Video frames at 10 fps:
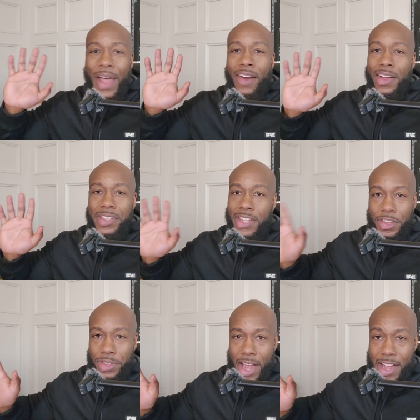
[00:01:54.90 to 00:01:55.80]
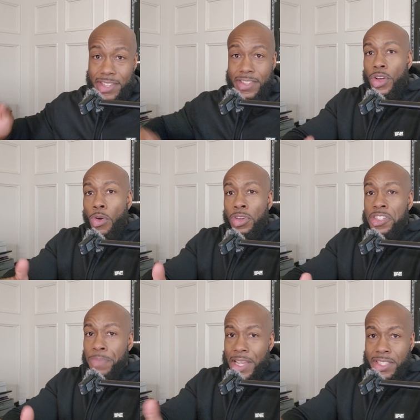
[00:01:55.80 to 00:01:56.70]
I don't have to tell you guys, COLA is
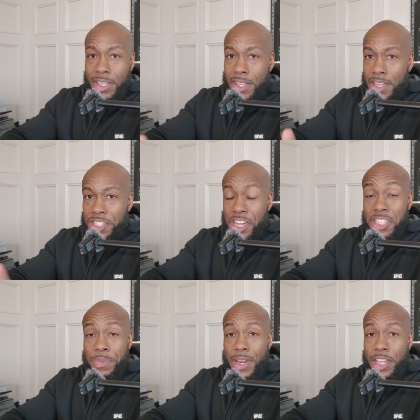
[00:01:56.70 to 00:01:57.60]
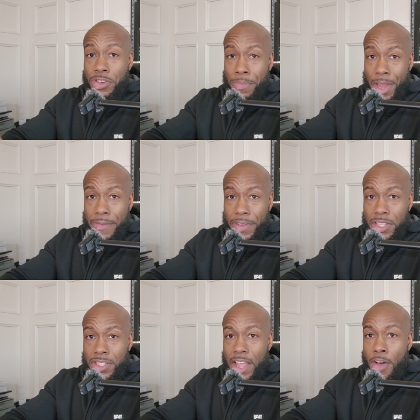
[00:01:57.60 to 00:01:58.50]
basically the adjustment in your
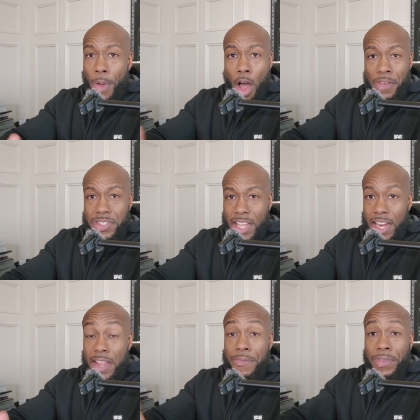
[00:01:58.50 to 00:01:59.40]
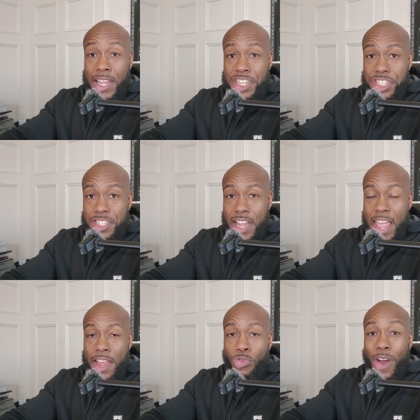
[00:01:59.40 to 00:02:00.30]
benefits to help offset inflation
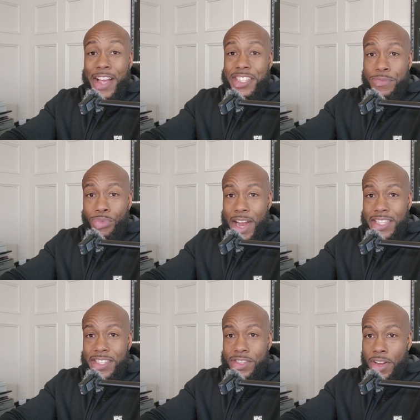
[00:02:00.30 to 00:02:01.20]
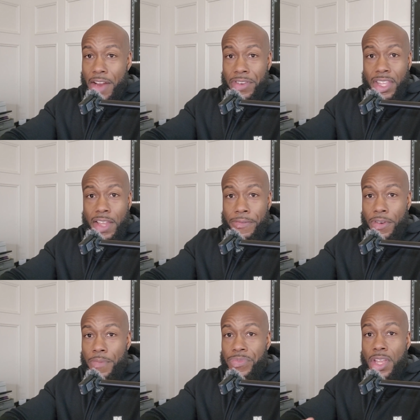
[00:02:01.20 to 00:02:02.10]
and rising prices on everything from